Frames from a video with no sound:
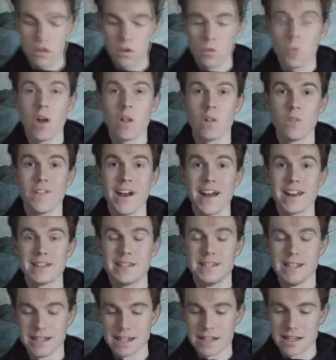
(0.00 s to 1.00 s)
Well,
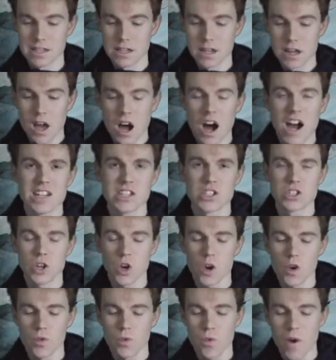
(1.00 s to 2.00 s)
that did it. I
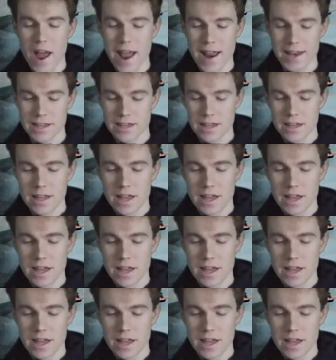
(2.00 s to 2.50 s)
saw red,